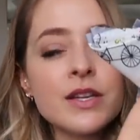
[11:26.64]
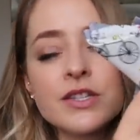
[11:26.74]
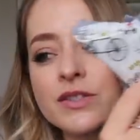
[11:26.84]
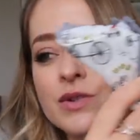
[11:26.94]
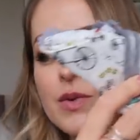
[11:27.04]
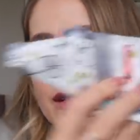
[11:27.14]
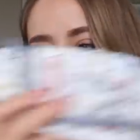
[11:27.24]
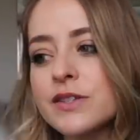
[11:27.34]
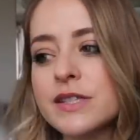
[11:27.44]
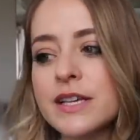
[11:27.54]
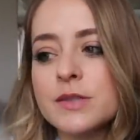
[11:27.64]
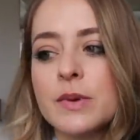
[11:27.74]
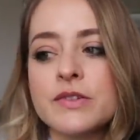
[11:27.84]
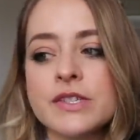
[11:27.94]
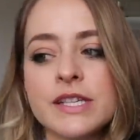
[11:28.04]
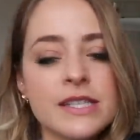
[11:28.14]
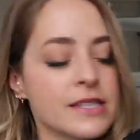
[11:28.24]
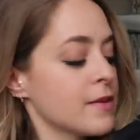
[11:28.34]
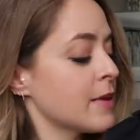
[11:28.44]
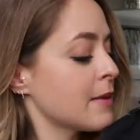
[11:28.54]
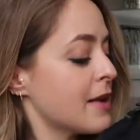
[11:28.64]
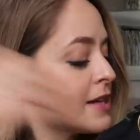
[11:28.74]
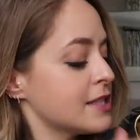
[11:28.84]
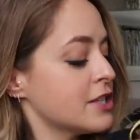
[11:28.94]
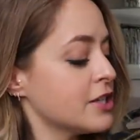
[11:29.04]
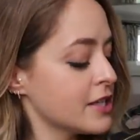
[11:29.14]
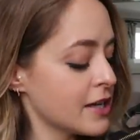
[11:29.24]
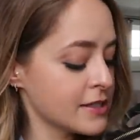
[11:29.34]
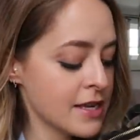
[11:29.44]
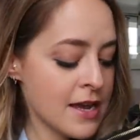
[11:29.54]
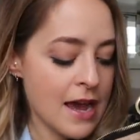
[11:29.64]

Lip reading: She doesn't always use these, but if she's eating something messy, she does.